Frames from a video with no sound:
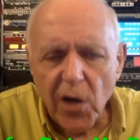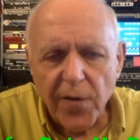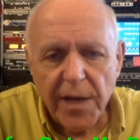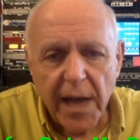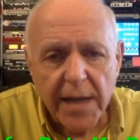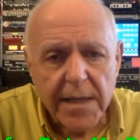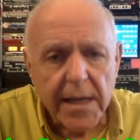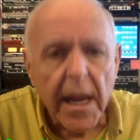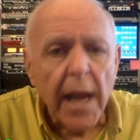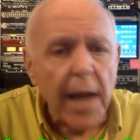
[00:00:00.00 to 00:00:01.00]

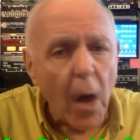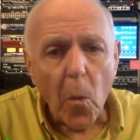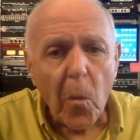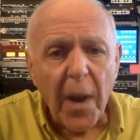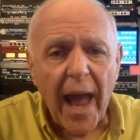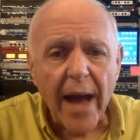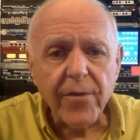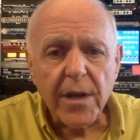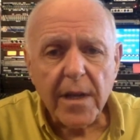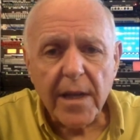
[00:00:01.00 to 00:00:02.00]
COVID-19. Now,
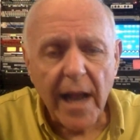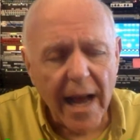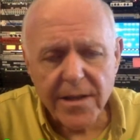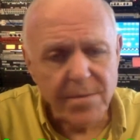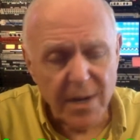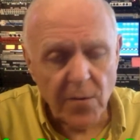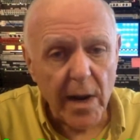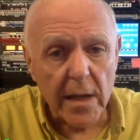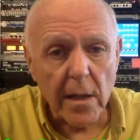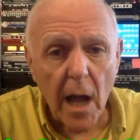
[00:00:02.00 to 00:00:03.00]
it hasn't been
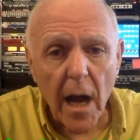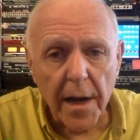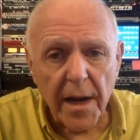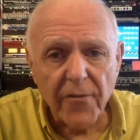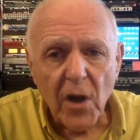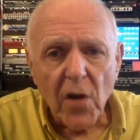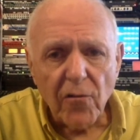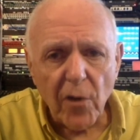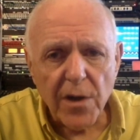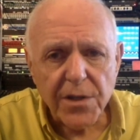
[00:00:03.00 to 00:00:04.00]
around long enough
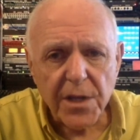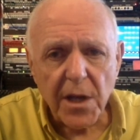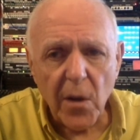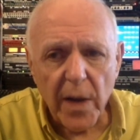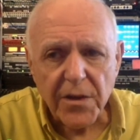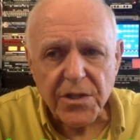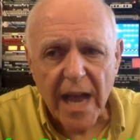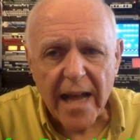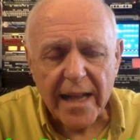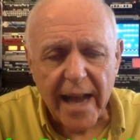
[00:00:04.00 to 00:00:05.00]
for us to know
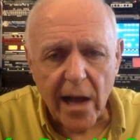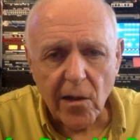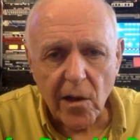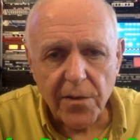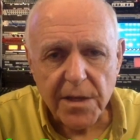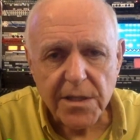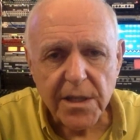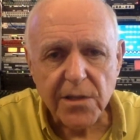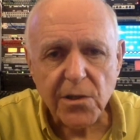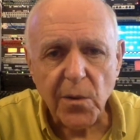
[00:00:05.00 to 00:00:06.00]
exactly how long these
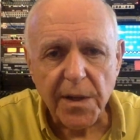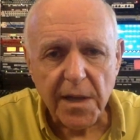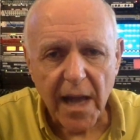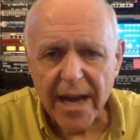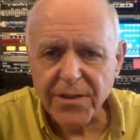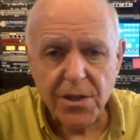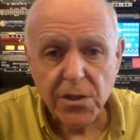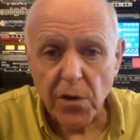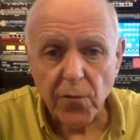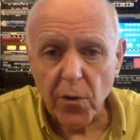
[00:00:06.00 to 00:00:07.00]
things are going to last
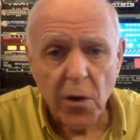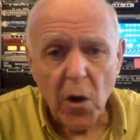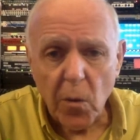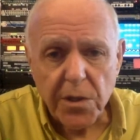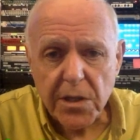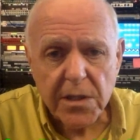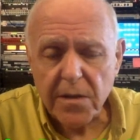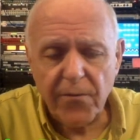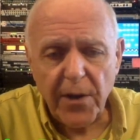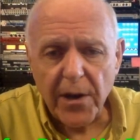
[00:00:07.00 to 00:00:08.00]
and so forth. We're
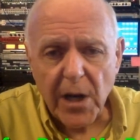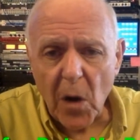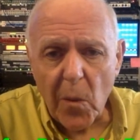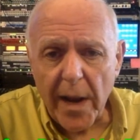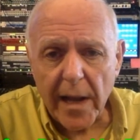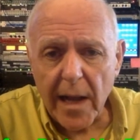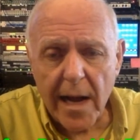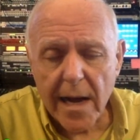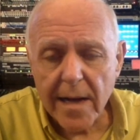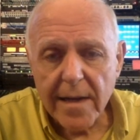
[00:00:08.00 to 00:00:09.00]
just feeling our way
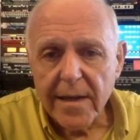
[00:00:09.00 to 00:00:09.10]
along.